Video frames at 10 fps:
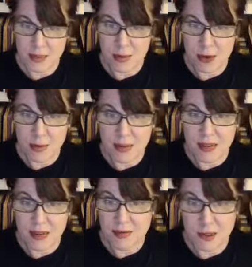I
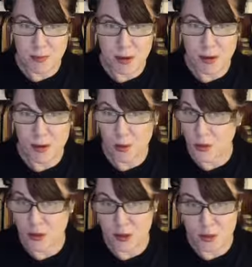believe spirit
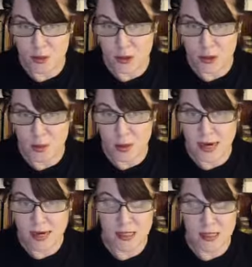works in strange
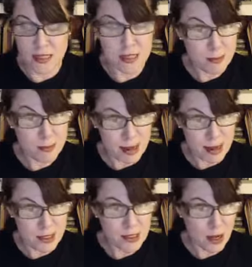ways, and this man
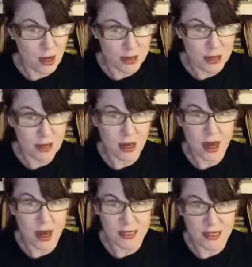taught me a
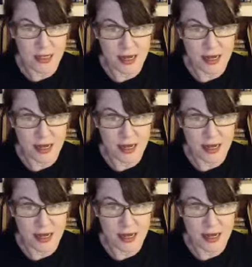lot.